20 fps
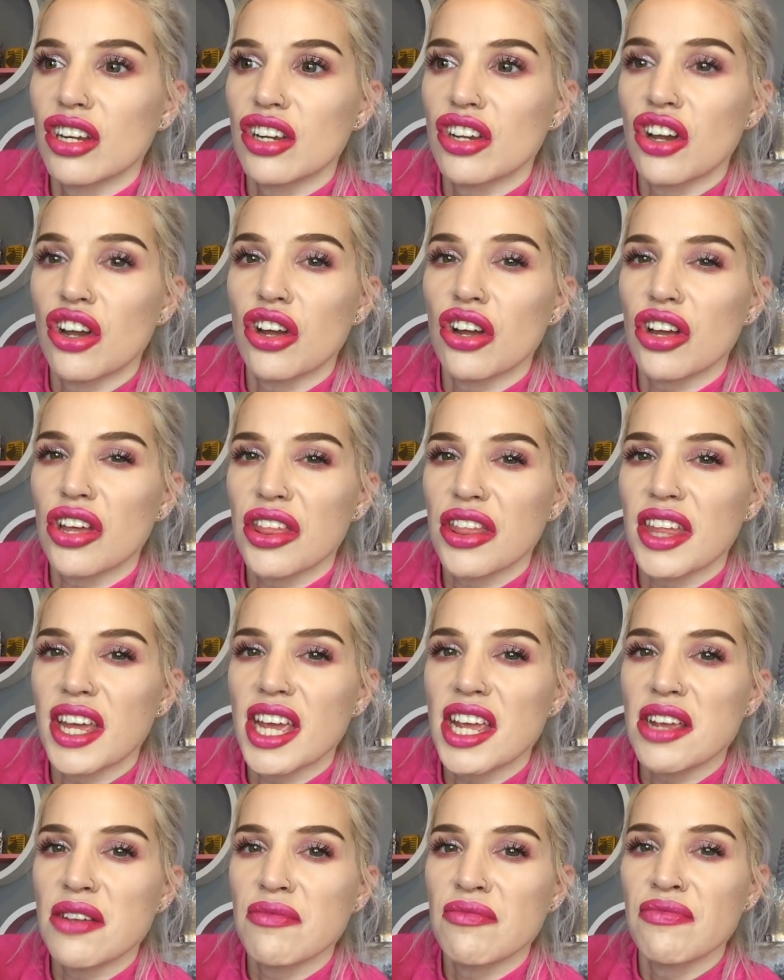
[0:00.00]

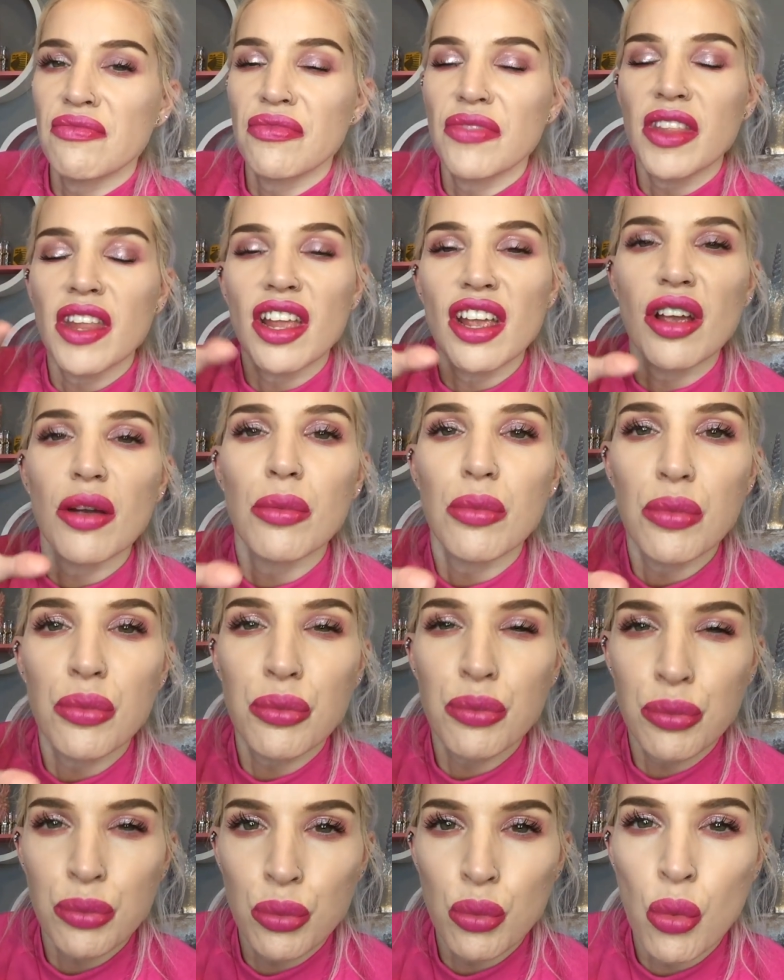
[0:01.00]
girthy
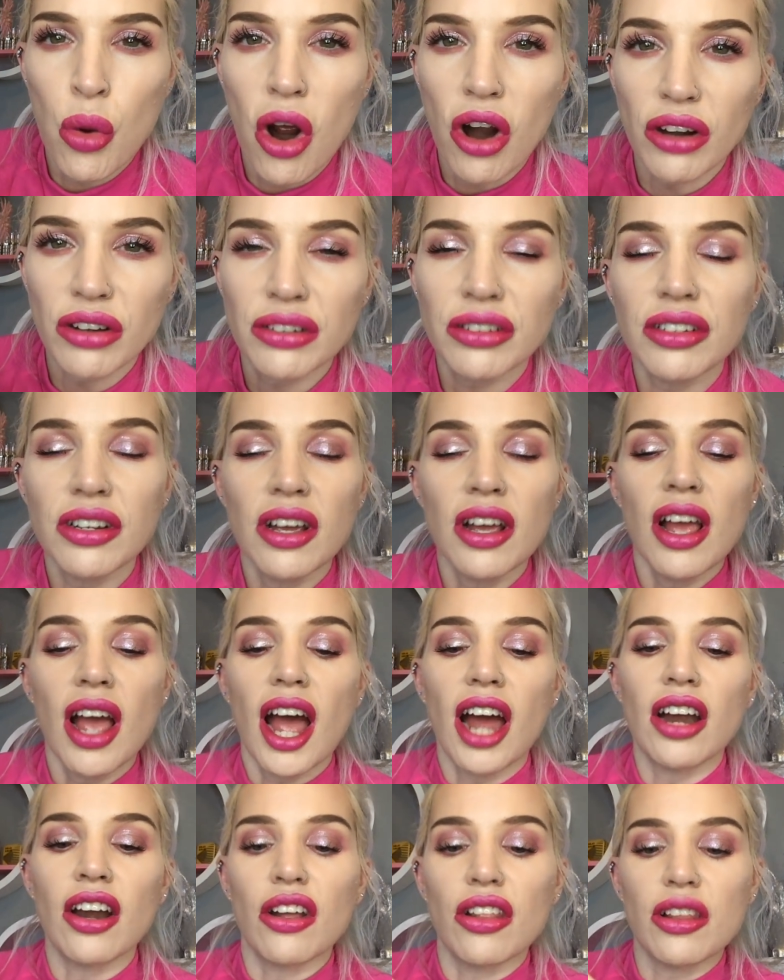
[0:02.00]
wand
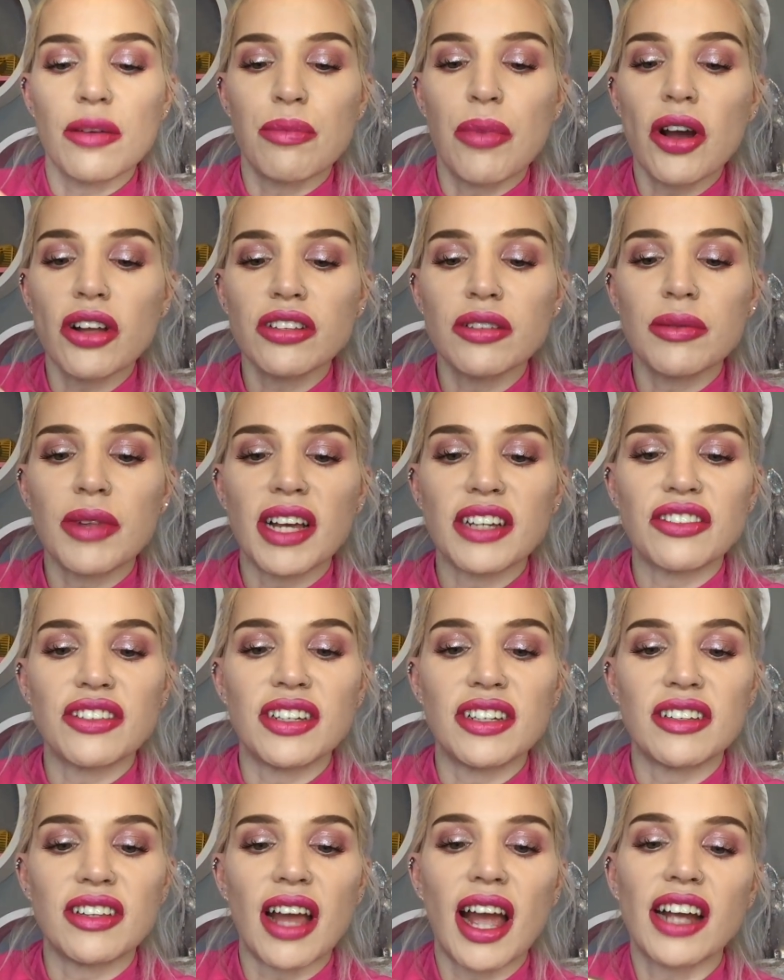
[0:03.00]
and on the bottom
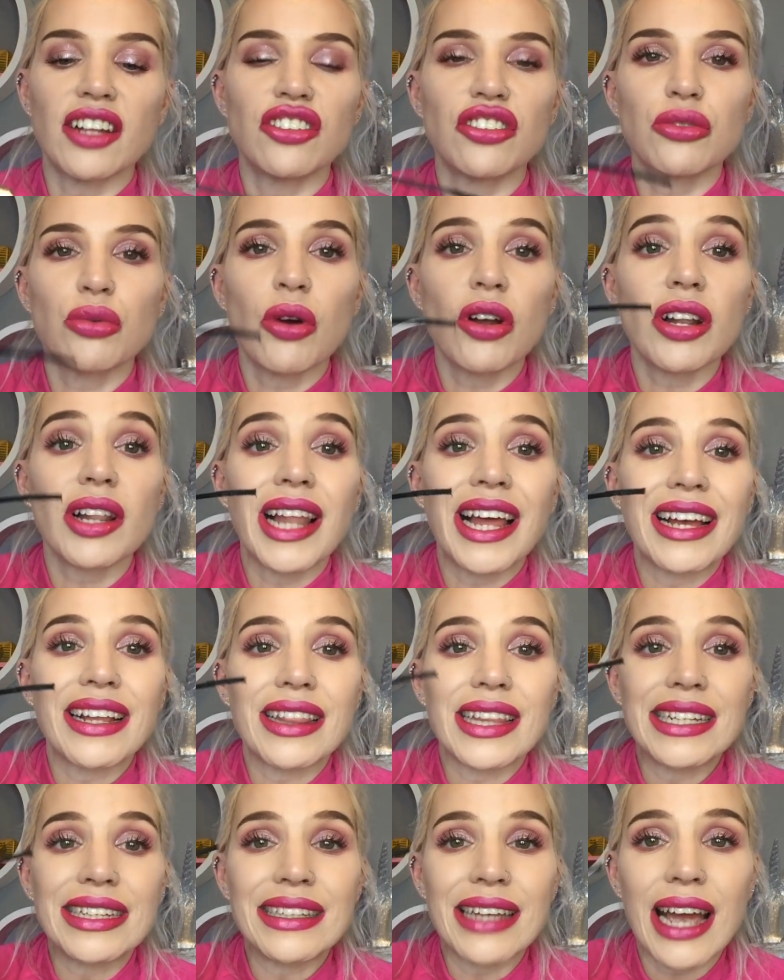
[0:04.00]
lashes I just want
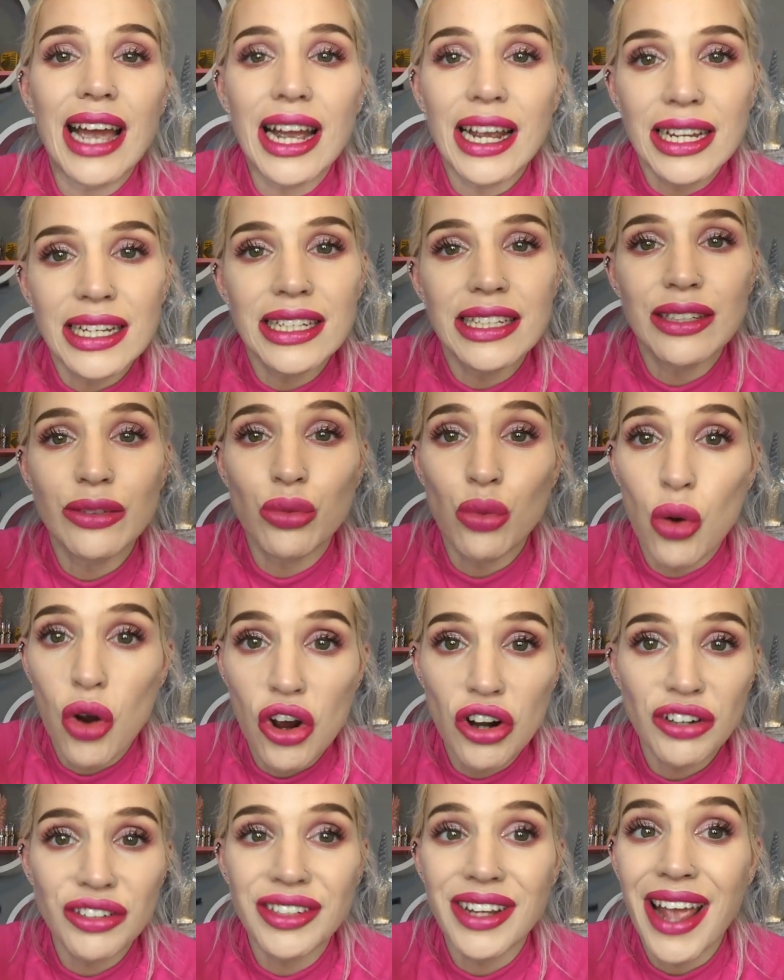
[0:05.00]
like the tiniest
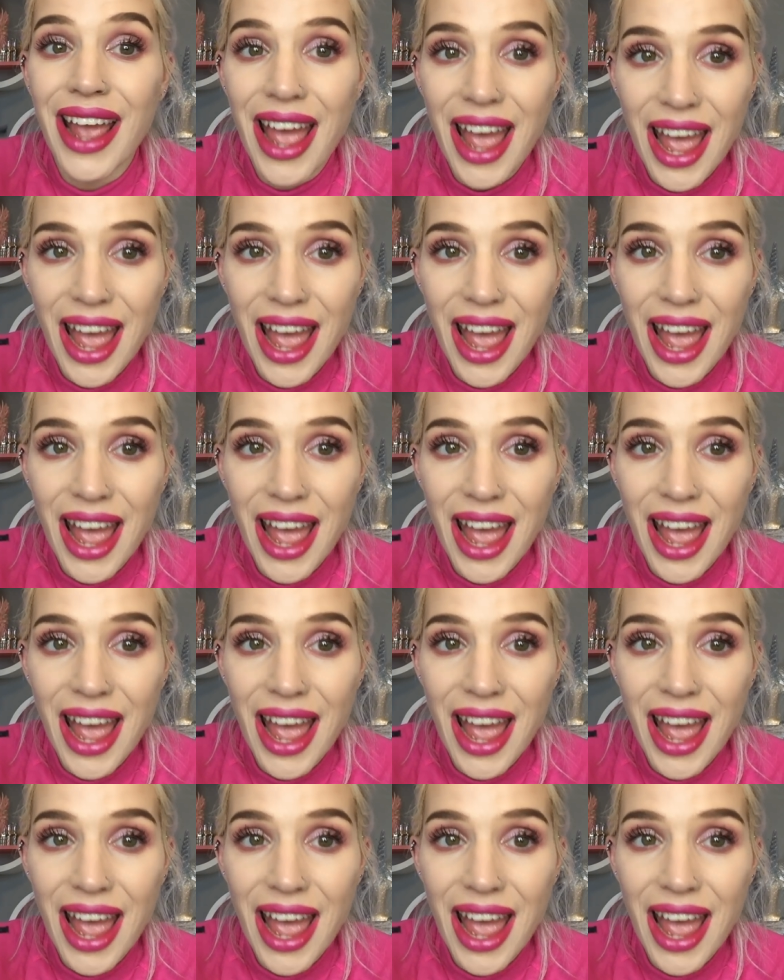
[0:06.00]
wand